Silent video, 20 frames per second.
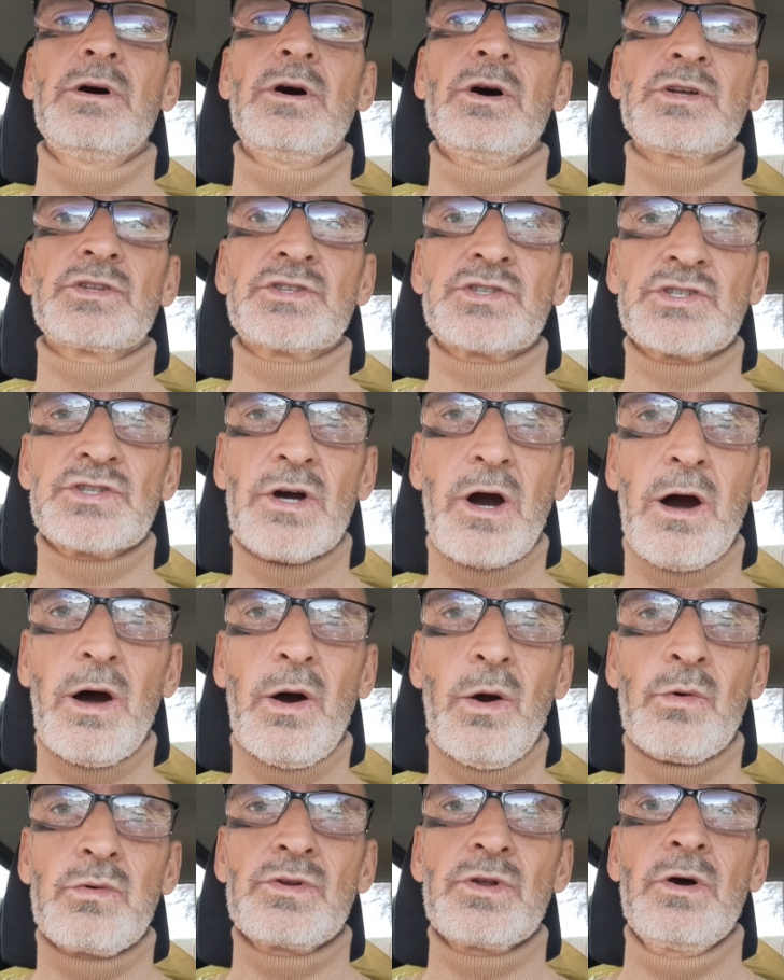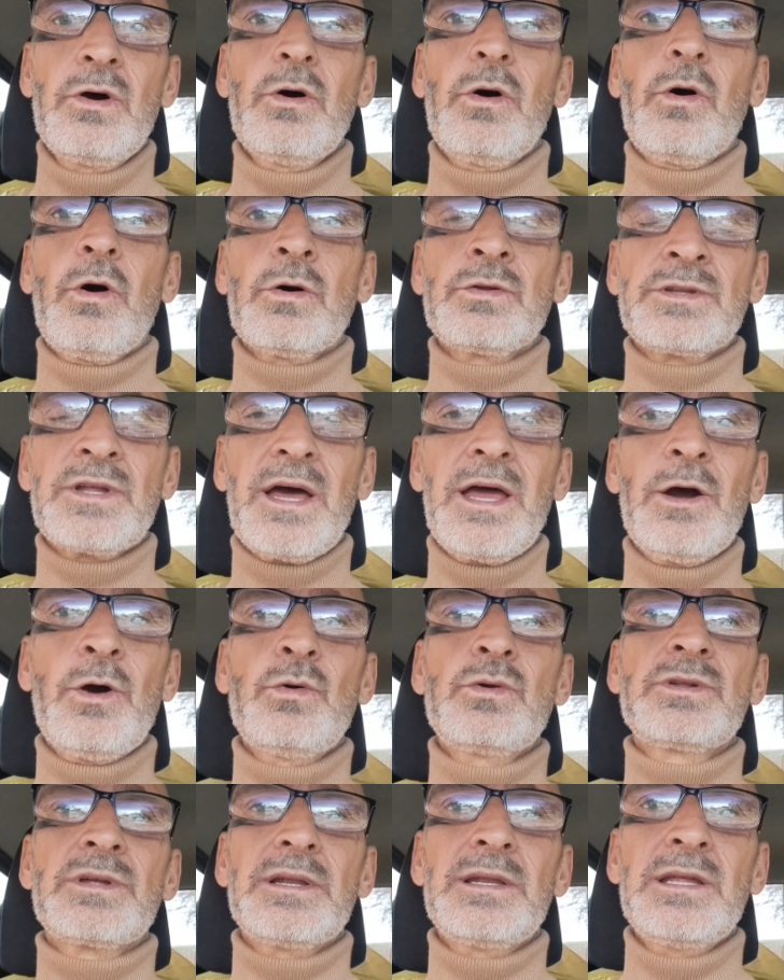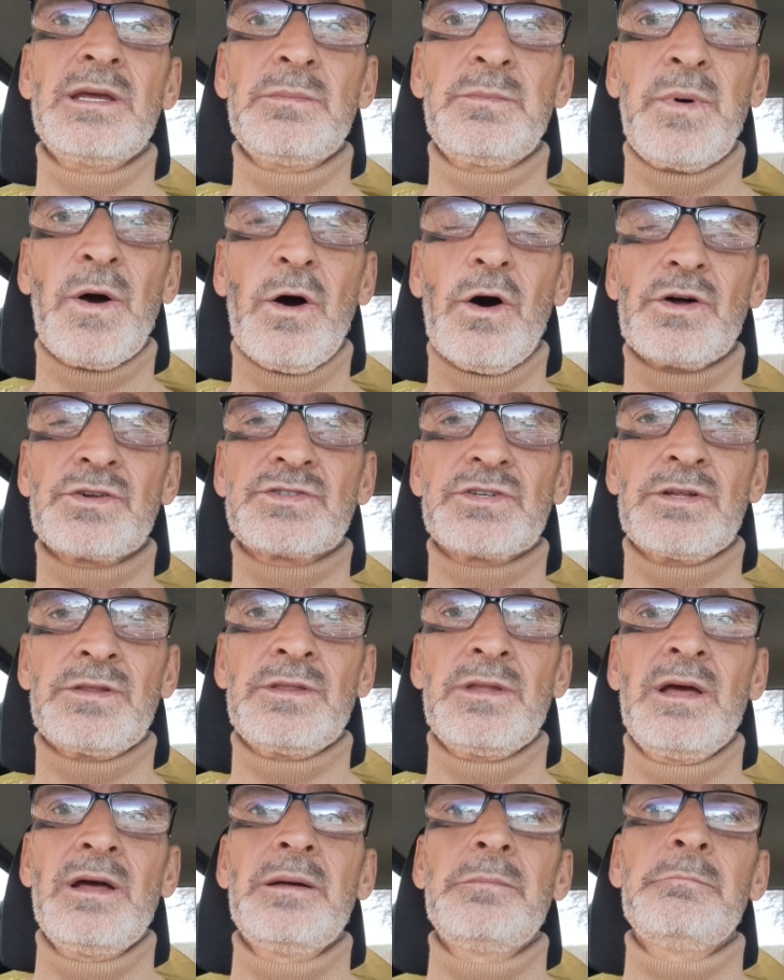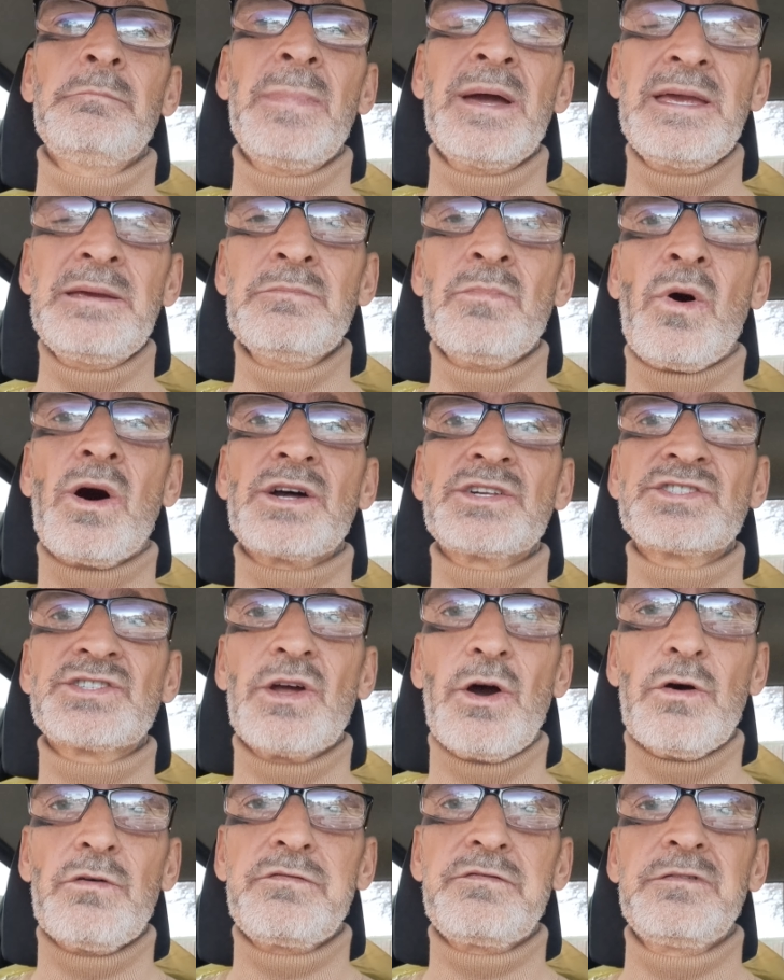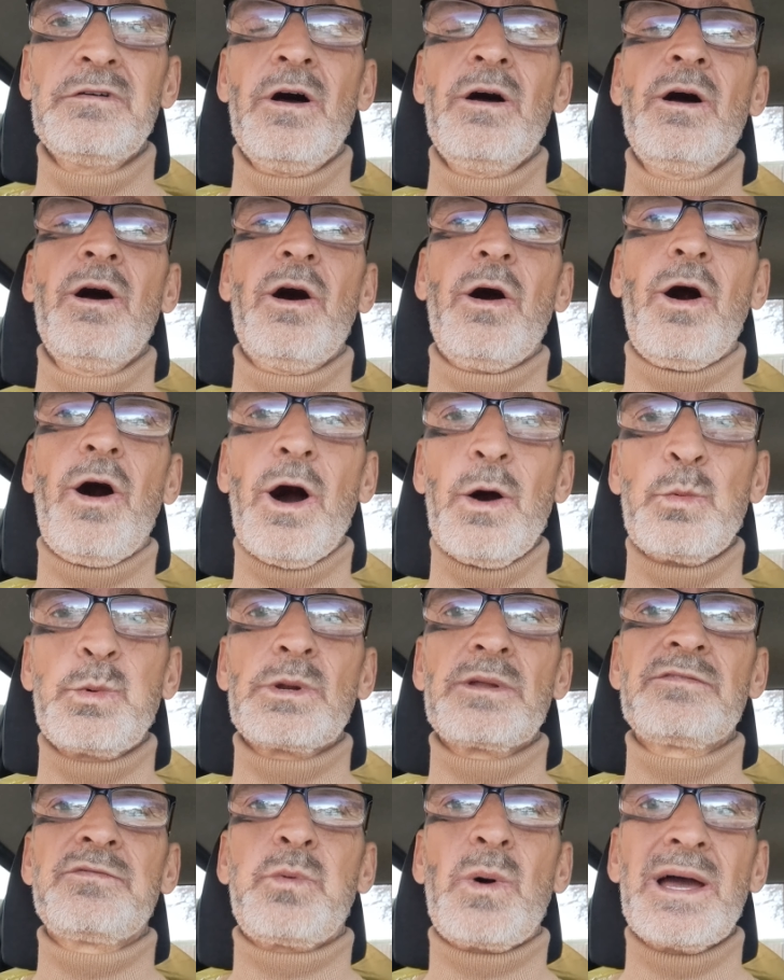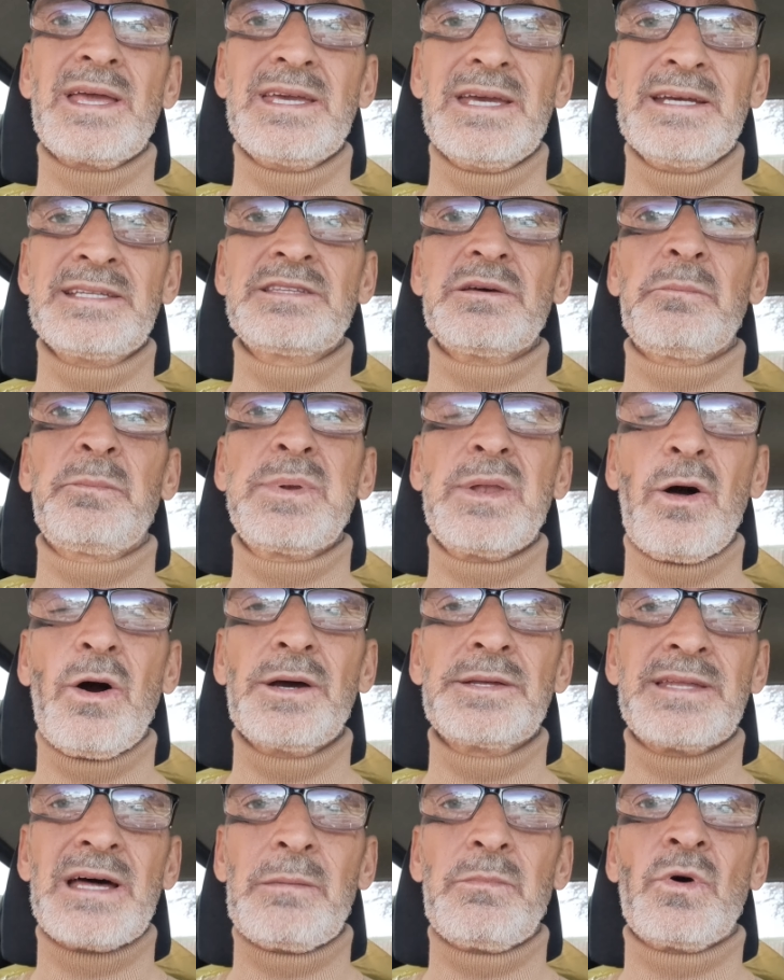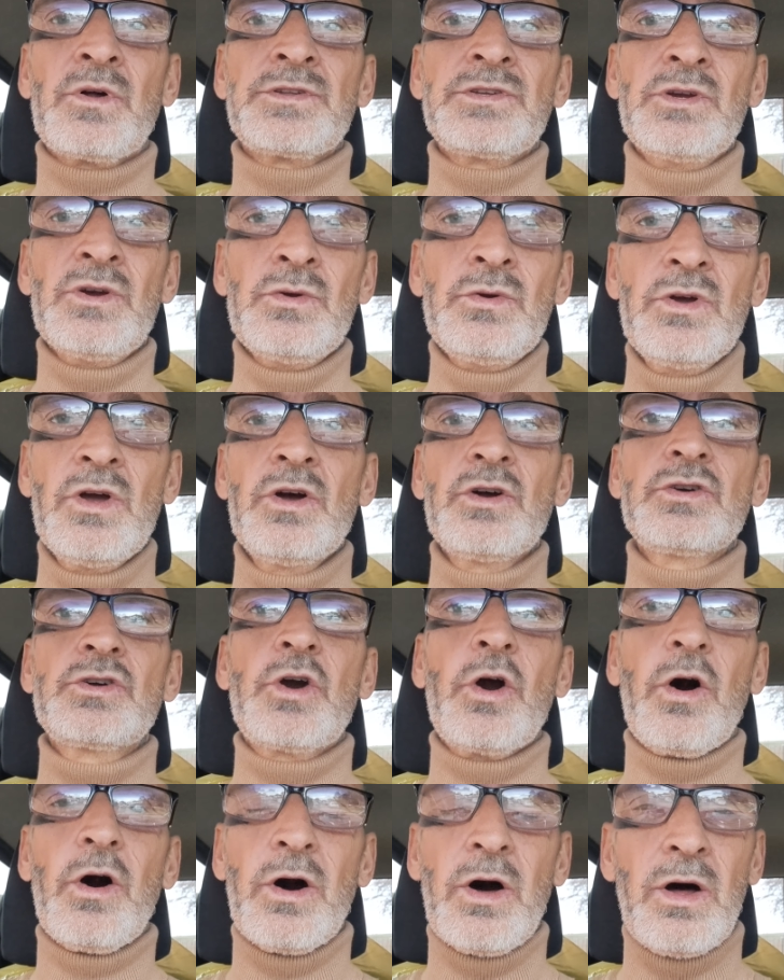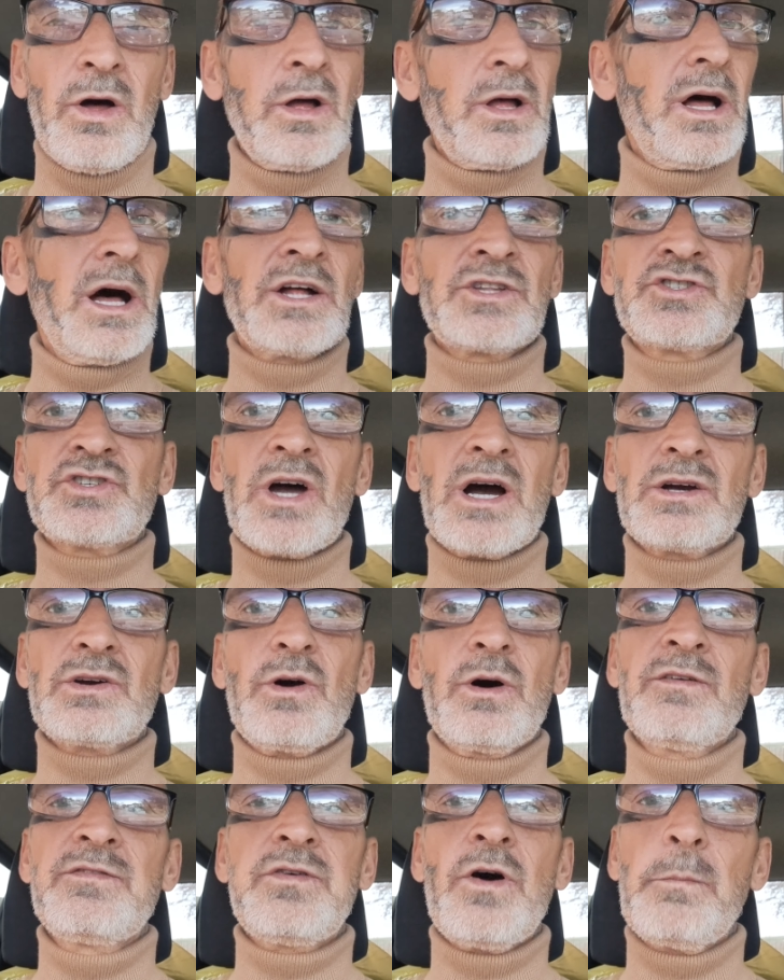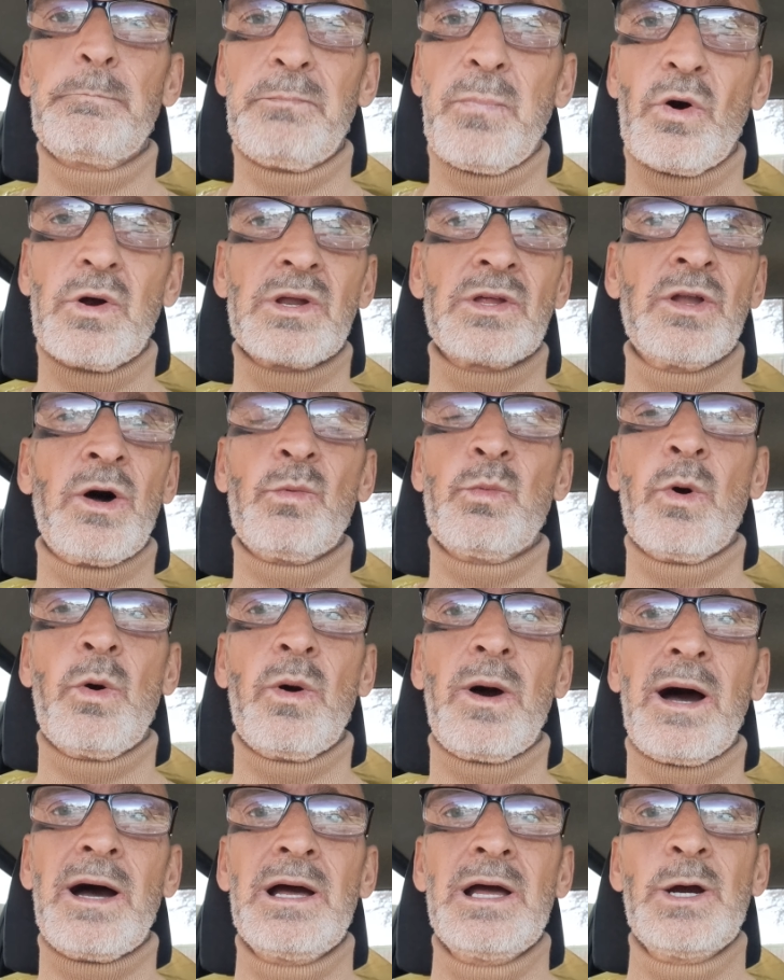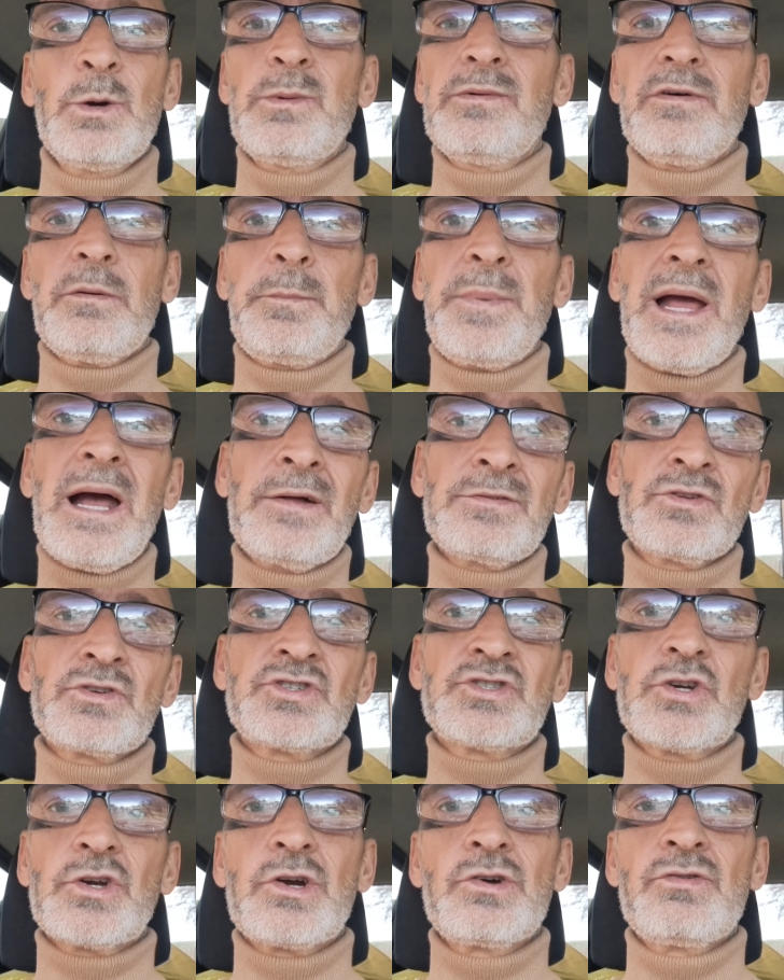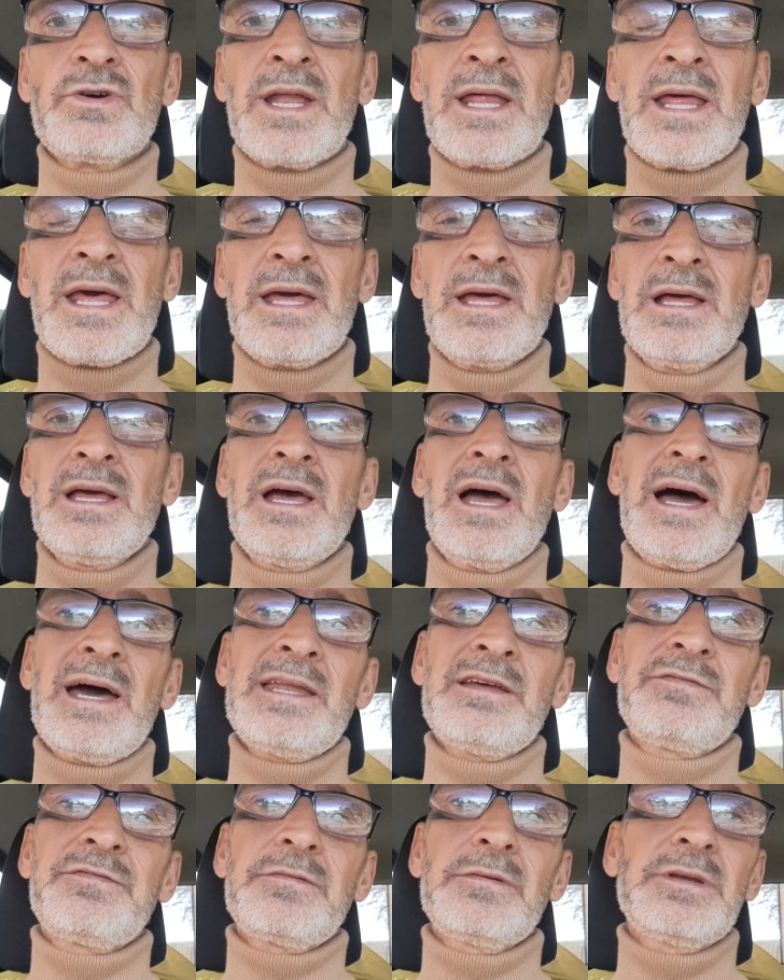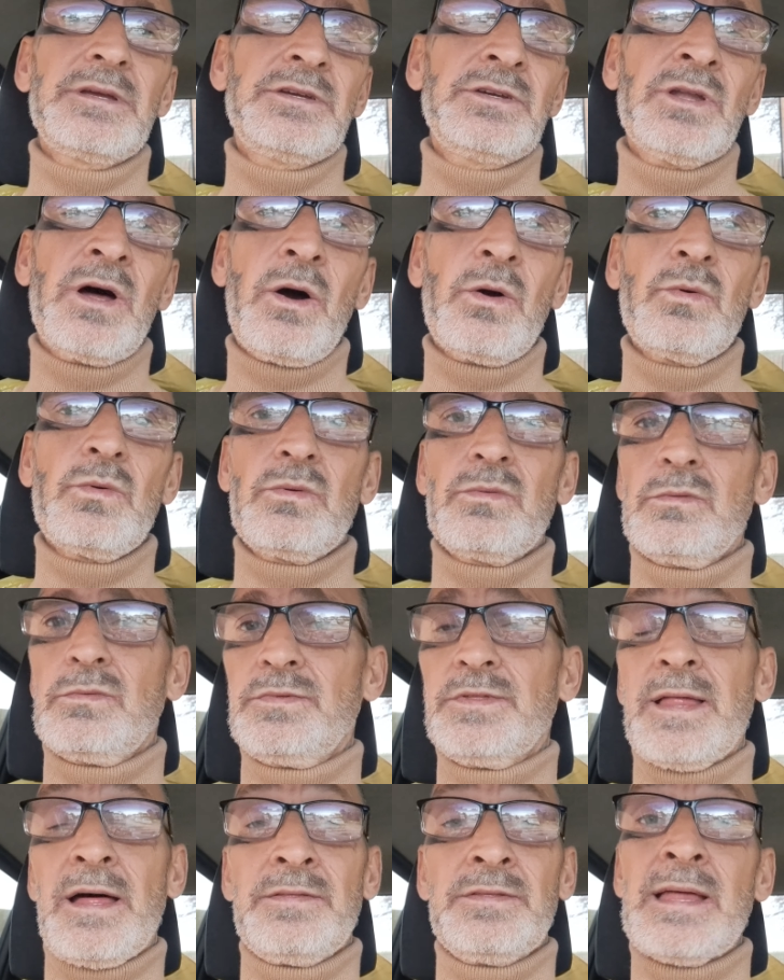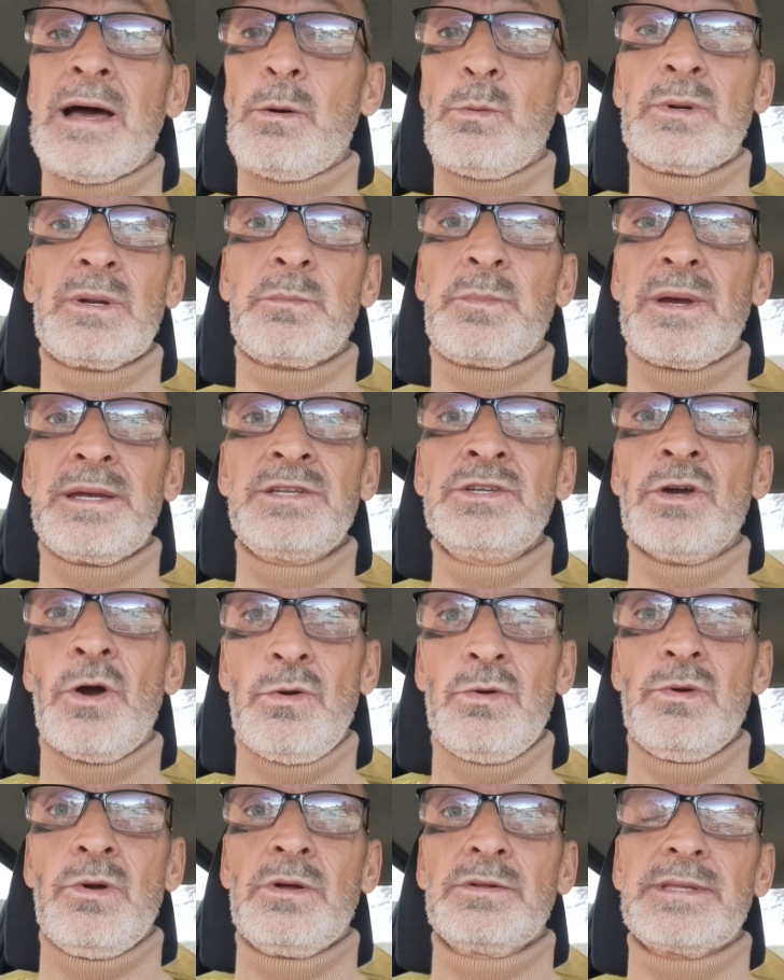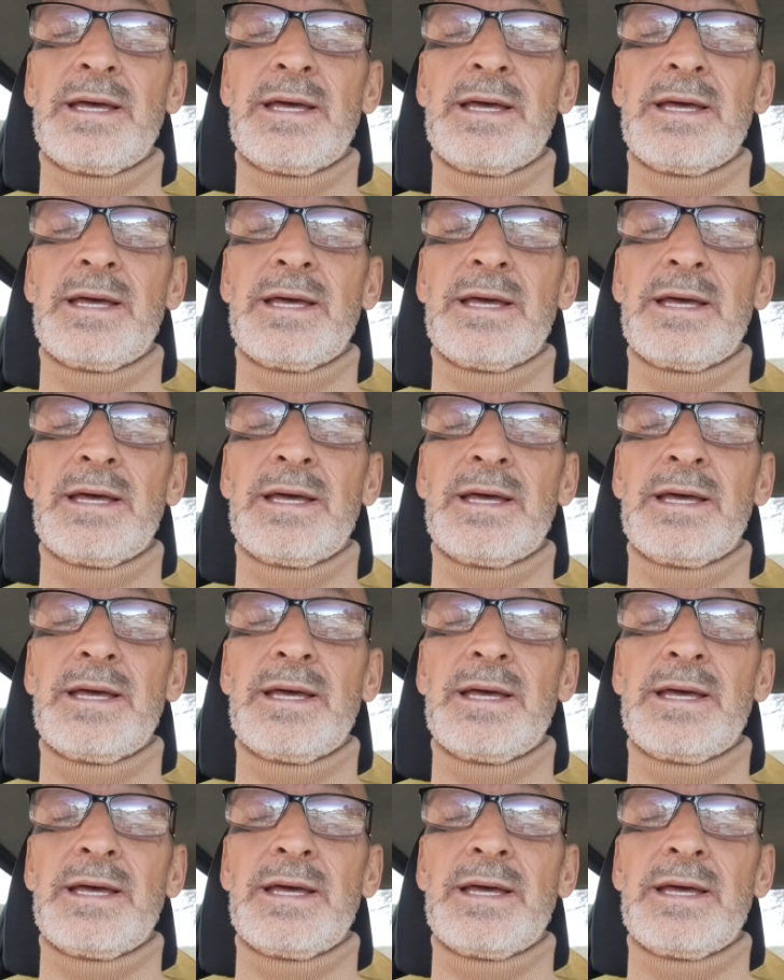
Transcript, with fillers: a child, or an elderly person, me myself, I would have waited, plotted up on you, got a, a jug of boiling hot water with a pound of sugar in it, and if, you know, then that would have been you.